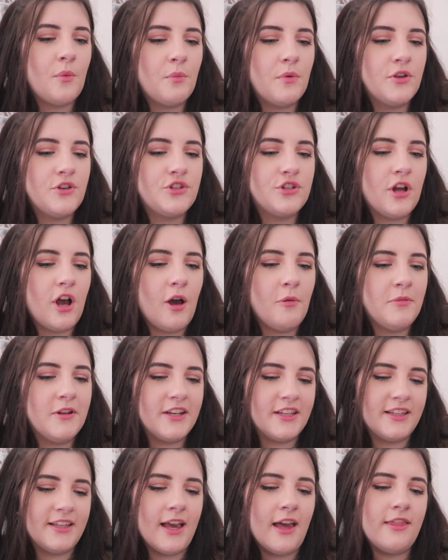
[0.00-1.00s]
We should all be
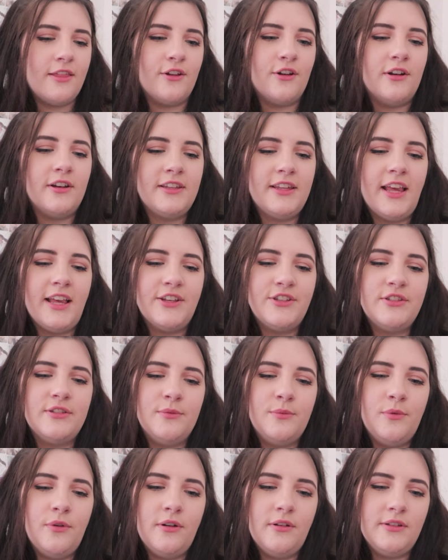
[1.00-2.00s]
together in case
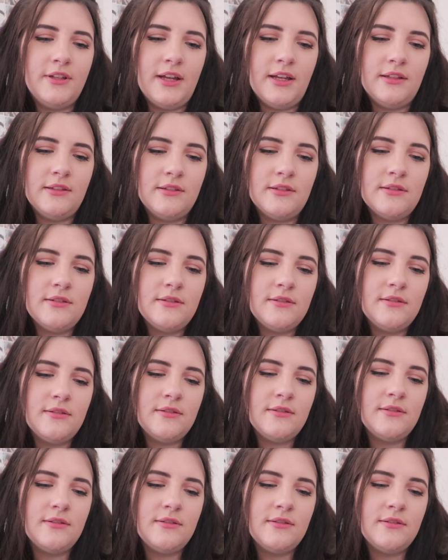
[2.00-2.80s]
the world ends.